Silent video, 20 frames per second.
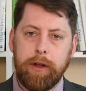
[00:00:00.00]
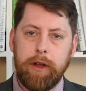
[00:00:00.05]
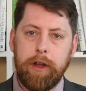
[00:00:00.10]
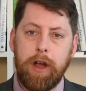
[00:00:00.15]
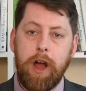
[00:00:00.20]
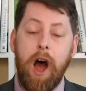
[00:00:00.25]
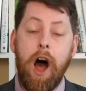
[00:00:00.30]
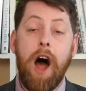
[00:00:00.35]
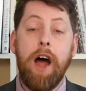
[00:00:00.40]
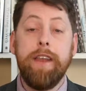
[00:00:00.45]

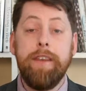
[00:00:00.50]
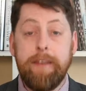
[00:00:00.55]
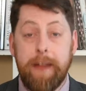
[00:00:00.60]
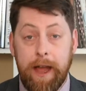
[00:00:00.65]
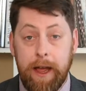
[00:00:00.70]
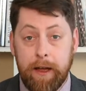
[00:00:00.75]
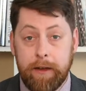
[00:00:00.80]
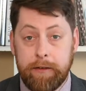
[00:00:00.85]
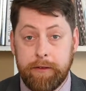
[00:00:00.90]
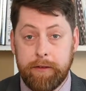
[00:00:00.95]

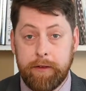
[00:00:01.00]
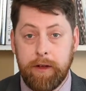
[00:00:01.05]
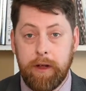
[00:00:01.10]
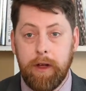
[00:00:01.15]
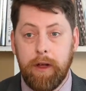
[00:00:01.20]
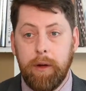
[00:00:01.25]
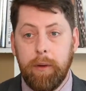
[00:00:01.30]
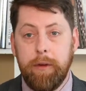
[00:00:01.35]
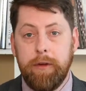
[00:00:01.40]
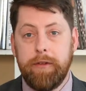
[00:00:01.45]
context.
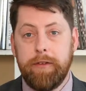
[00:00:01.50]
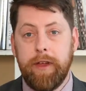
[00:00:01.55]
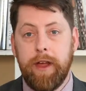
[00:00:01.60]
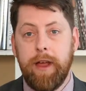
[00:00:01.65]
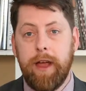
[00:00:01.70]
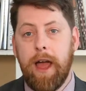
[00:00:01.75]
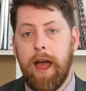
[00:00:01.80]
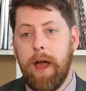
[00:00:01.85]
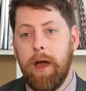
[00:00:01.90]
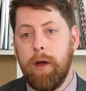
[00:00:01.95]
We
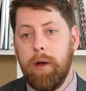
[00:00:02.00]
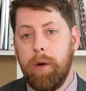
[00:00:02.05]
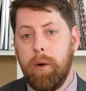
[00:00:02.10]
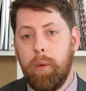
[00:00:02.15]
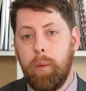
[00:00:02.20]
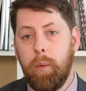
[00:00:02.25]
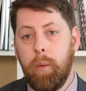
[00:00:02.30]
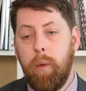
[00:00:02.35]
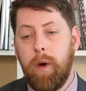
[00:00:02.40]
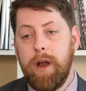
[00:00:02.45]
say,
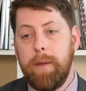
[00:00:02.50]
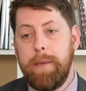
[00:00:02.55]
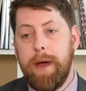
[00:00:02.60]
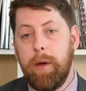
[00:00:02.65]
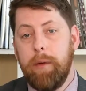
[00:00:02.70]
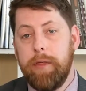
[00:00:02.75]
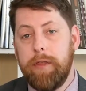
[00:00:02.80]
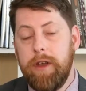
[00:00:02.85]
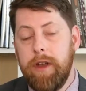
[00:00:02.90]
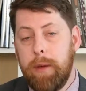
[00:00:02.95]
what
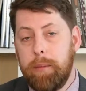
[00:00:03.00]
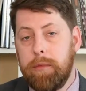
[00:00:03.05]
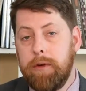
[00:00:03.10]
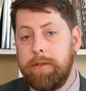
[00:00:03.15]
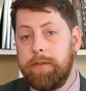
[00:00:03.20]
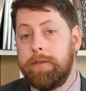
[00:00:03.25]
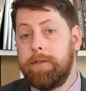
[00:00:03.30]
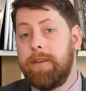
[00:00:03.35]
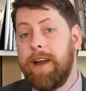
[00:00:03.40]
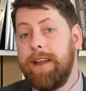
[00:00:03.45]
about the number
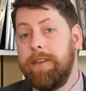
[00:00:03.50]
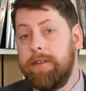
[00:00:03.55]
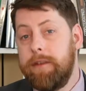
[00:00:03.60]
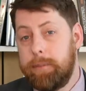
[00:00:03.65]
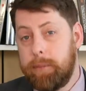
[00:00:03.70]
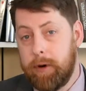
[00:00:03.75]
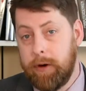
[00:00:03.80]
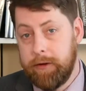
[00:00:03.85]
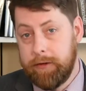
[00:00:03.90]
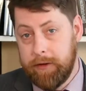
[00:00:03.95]
of friends a
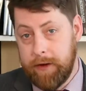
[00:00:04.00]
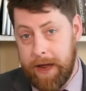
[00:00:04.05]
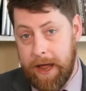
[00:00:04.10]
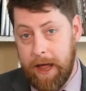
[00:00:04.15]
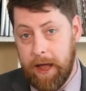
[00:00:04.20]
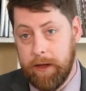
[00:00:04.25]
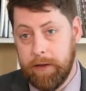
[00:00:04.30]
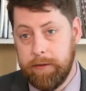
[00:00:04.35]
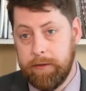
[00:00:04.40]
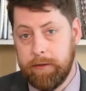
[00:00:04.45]
person
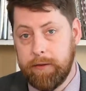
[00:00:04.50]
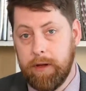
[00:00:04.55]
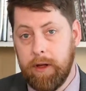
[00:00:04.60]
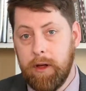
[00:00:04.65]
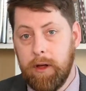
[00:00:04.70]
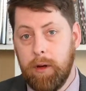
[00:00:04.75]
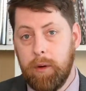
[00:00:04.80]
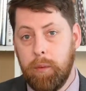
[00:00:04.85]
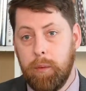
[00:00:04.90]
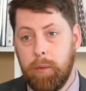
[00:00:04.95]
has?
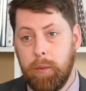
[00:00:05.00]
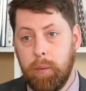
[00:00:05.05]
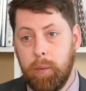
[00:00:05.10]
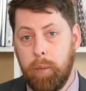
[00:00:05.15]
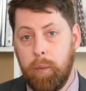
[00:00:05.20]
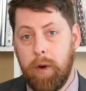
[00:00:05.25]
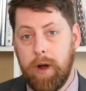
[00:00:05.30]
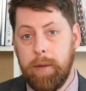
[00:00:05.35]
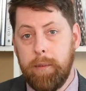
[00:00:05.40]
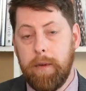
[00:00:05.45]

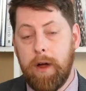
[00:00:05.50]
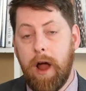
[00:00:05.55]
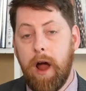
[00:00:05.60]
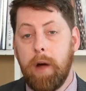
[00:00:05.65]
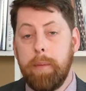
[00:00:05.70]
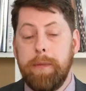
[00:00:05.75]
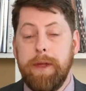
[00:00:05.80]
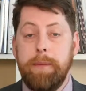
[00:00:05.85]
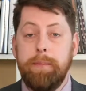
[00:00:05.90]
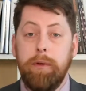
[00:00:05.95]
What
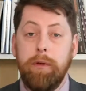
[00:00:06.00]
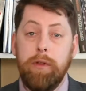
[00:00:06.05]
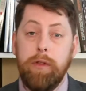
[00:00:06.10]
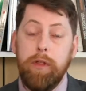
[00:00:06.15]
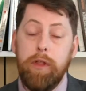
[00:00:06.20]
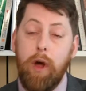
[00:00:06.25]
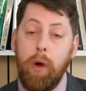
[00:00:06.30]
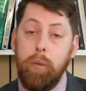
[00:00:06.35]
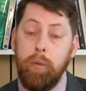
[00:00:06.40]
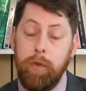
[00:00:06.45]
are people
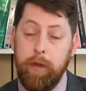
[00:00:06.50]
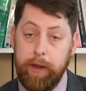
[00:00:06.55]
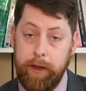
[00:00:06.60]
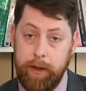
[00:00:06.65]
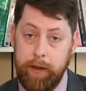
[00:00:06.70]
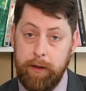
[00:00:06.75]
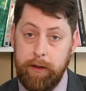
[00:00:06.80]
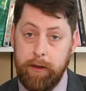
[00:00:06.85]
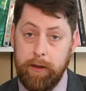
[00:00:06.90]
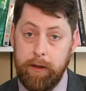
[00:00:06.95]

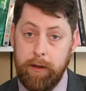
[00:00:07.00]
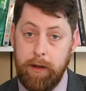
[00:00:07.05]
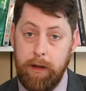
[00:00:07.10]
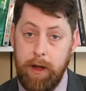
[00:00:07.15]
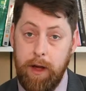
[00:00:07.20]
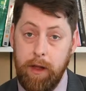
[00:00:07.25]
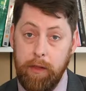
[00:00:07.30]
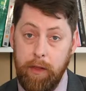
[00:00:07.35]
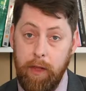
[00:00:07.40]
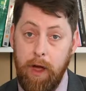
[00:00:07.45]
lonely
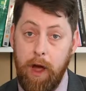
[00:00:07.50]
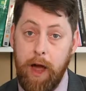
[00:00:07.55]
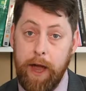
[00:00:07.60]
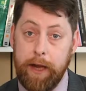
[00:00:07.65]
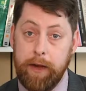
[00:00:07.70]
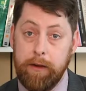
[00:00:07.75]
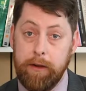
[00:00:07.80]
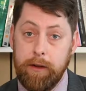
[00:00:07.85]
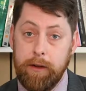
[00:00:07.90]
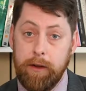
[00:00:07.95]

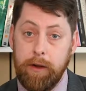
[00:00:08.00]
online?